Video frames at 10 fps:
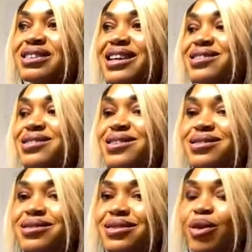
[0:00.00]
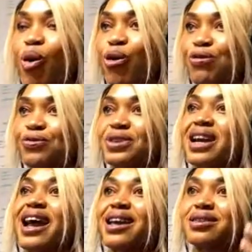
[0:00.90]
There's this love
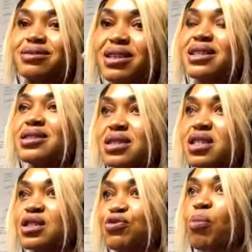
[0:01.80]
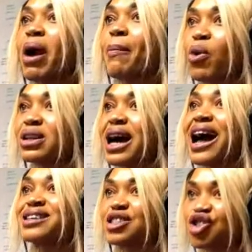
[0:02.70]
that I really need for my mother
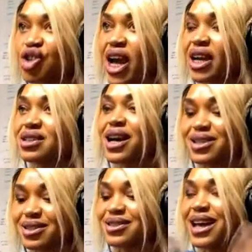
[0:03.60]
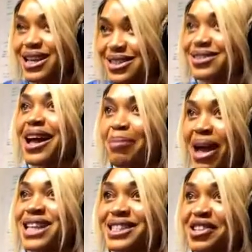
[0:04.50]
as a child, as in
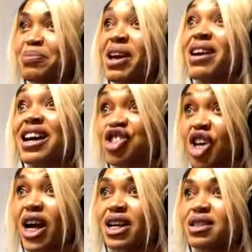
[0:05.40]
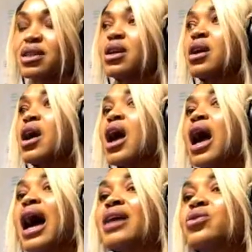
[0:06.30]
I still remain her child.
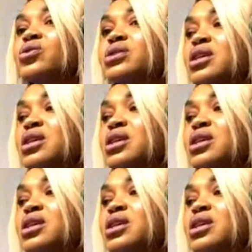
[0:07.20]
And those